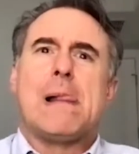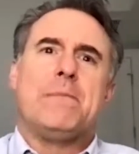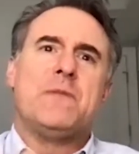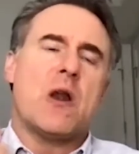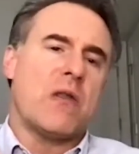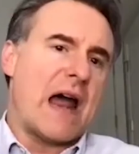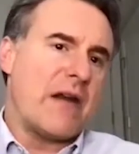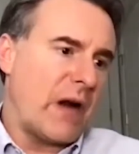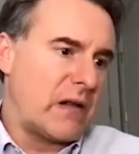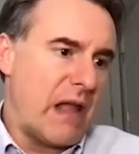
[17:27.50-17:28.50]
a lot
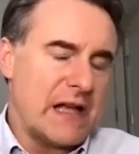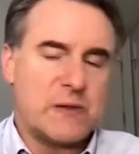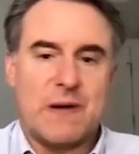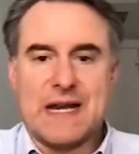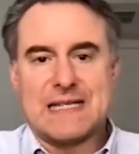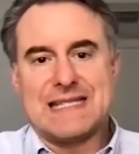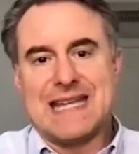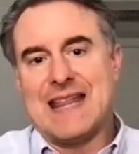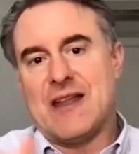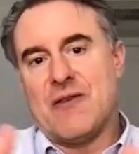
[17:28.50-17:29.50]
of our clients want to
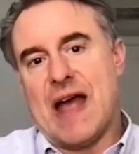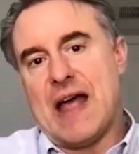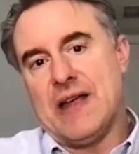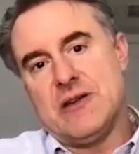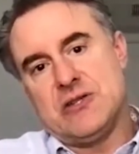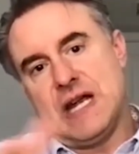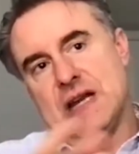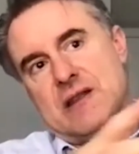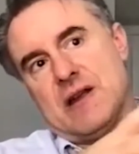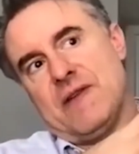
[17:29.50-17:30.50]
extend their value
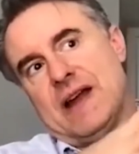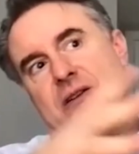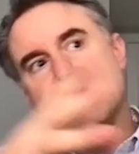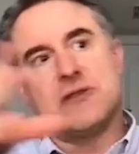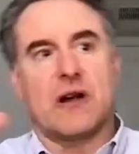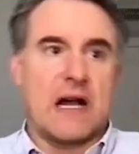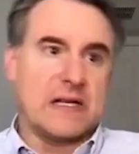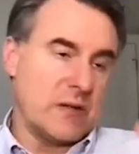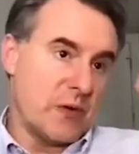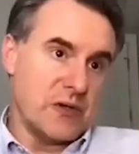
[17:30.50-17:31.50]
chain to their vendors, their
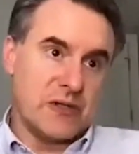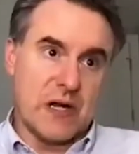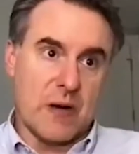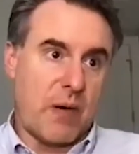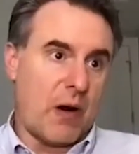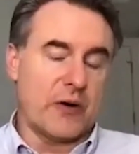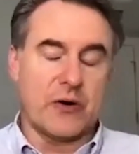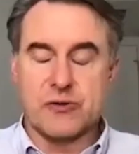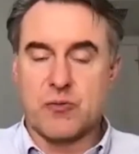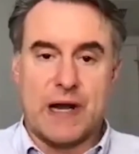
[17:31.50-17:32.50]
customers, their
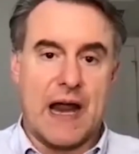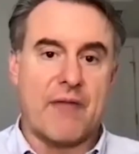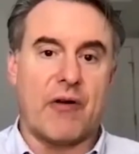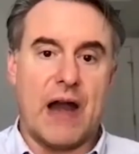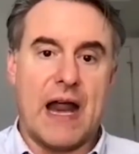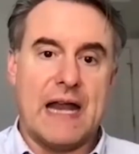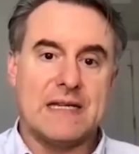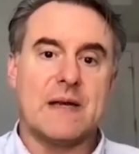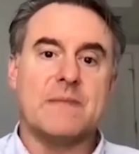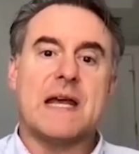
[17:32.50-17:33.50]
partners, whatever. And
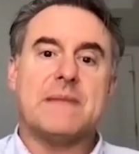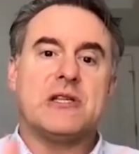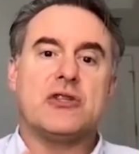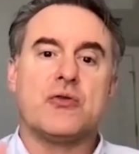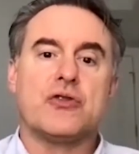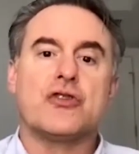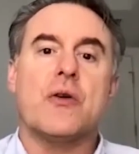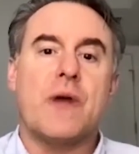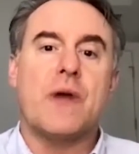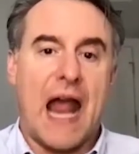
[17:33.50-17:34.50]
sometimes these tools
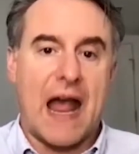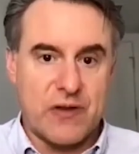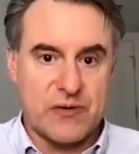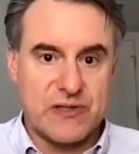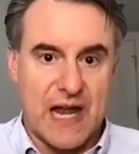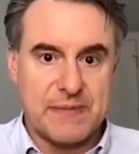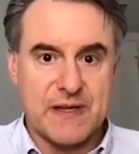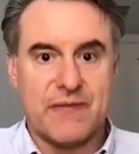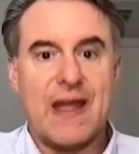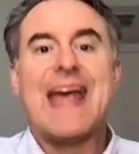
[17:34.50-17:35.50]
don't have those types
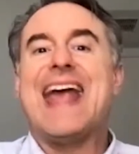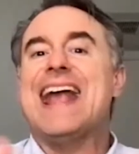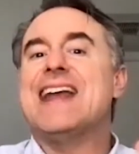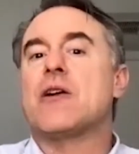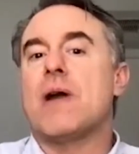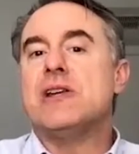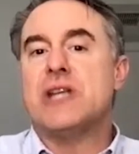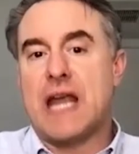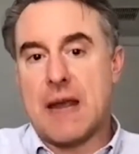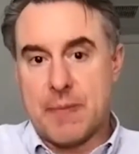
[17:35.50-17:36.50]
of
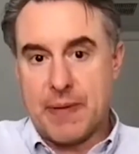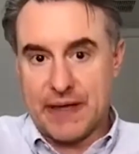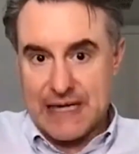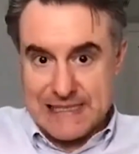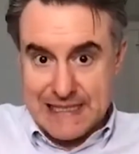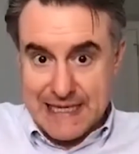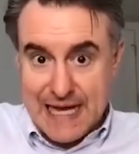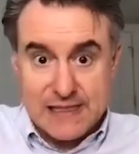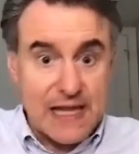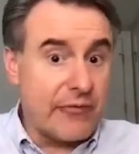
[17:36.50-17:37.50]
integration capabilities to the
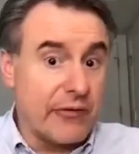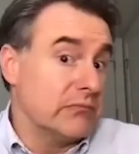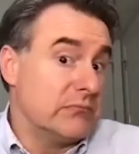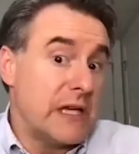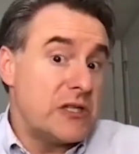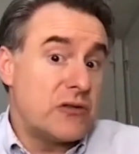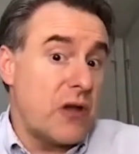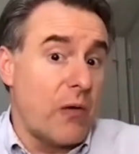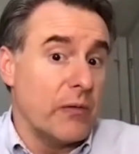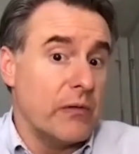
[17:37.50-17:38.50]
next level. They just
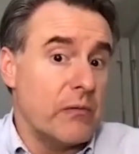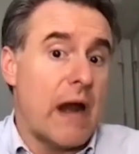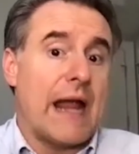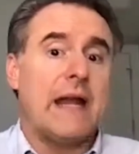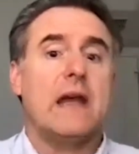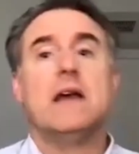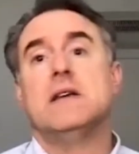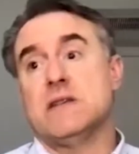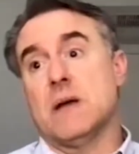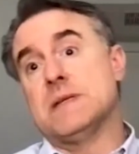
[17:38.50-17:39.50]
don't, right?
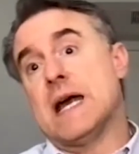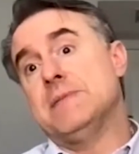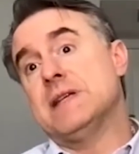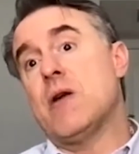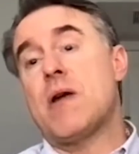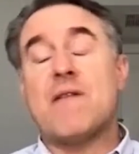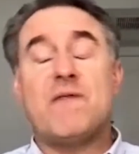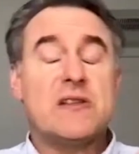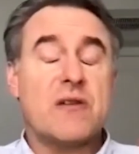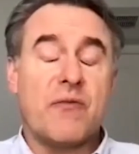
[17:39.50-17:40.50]
Sometimes they don't
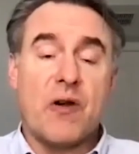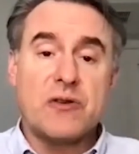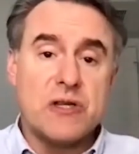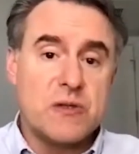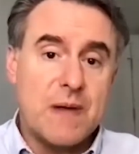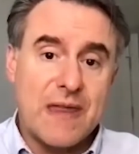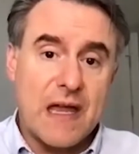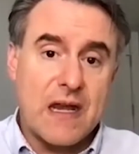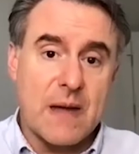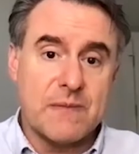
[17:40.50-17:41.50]
have feature functions
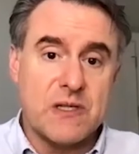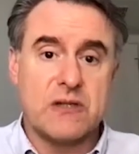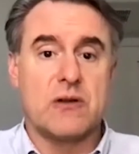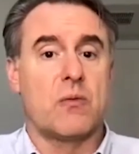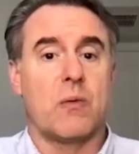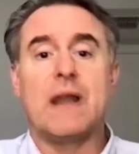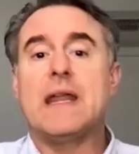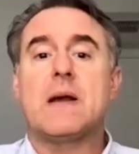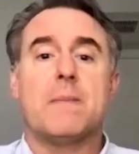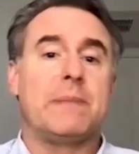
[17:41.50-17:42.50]
within them to do
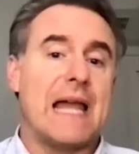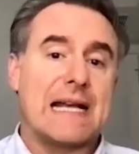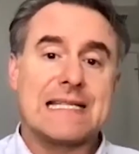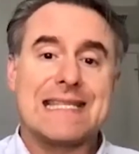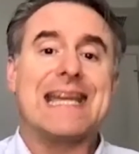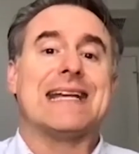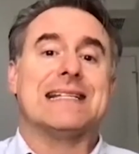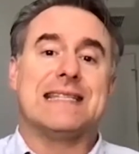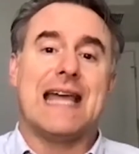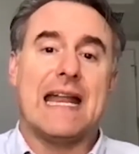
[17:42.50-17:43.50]
really complex
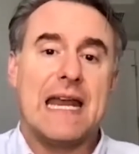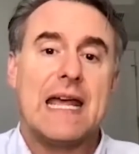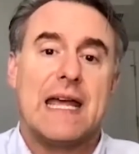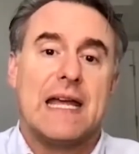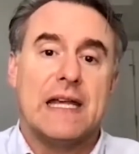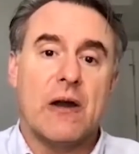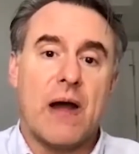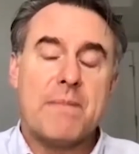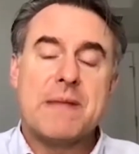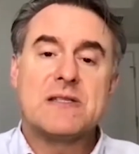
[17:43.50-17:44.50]
things that,
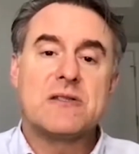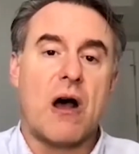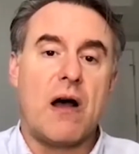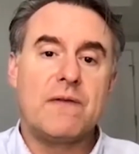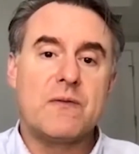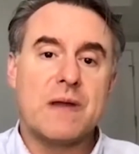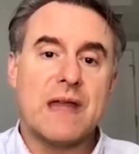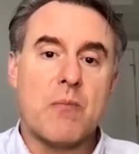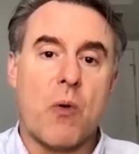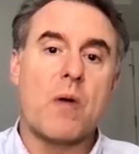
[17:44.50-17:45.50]
have been solved with
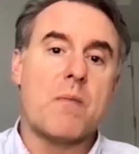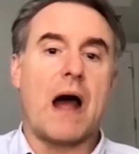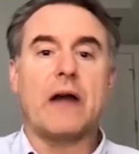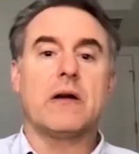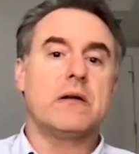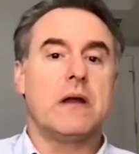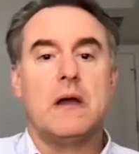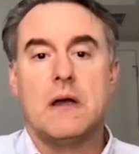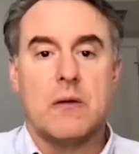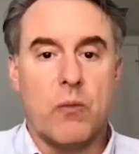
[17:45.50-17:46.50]
a more modern,
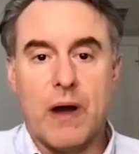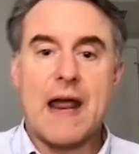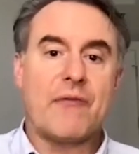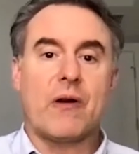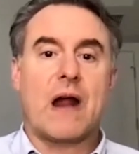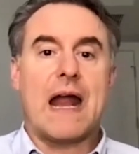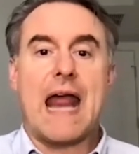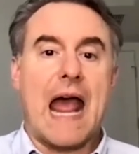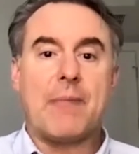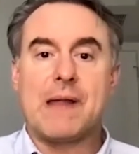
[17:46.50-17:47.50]
whatever kind of
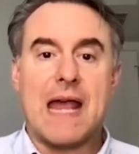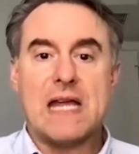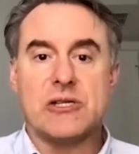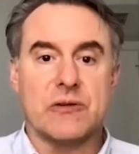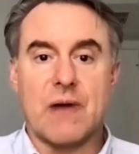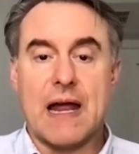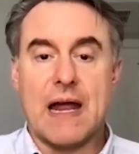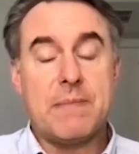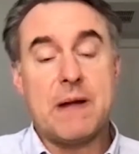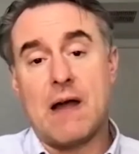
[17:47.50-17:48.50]
application, right?
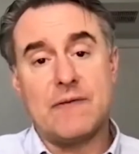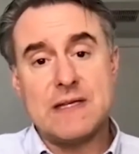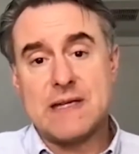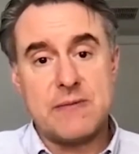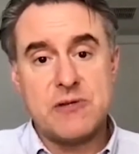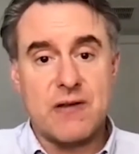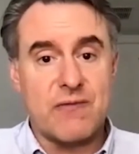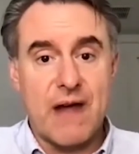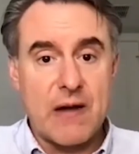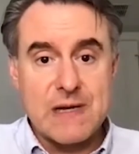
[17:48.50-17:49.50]
But oftentimes you can
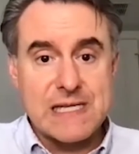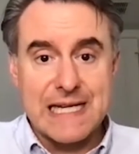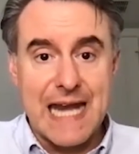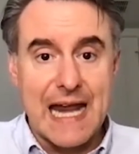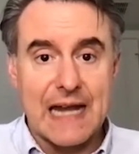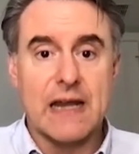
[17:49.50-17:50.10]
find what you need.